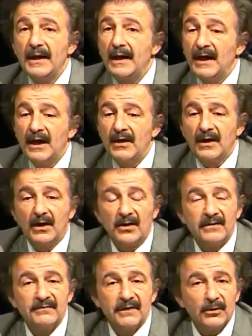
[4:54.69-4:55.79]
are
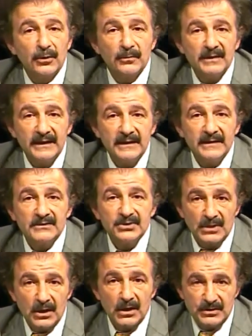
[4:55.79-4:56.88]
invariably
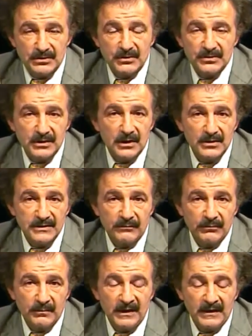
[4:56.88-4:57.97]
scars. There are scars that
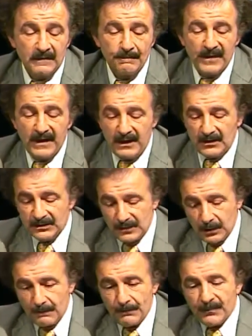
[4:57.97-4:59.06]
remain. So
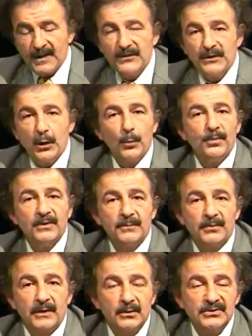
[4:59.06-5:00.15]
the open
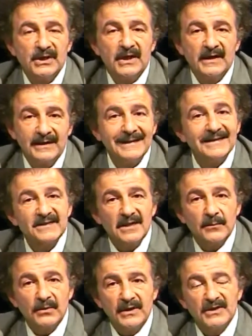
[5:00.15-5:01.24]
approach, again, in
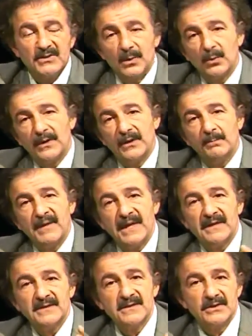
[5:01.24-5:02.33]
summary, is where we make
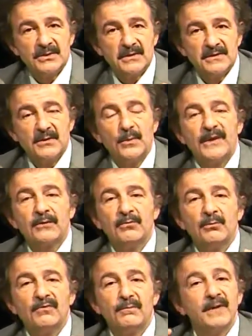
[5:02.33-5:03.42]
incisions, we can
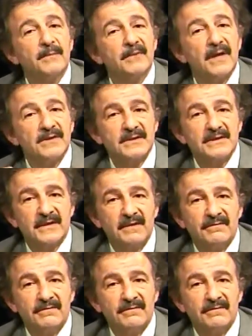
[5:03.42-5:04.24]
remove big blocks of skin and